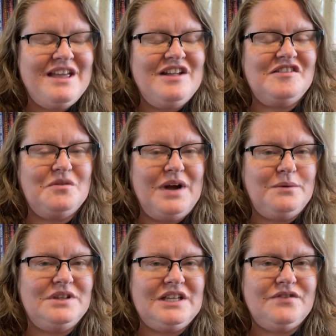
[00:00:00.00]
so I
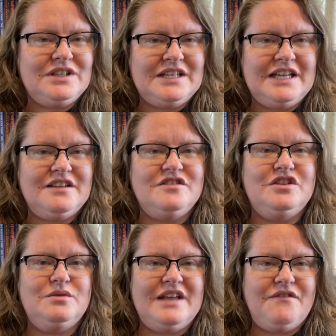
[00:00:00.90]
will leave a link
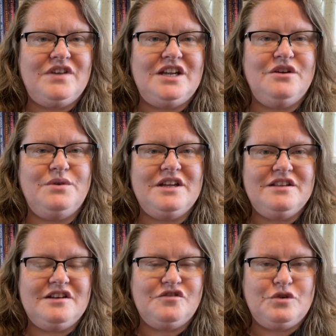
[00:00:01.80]
to that video in the
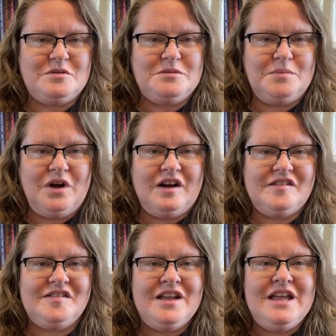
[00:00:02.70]
description box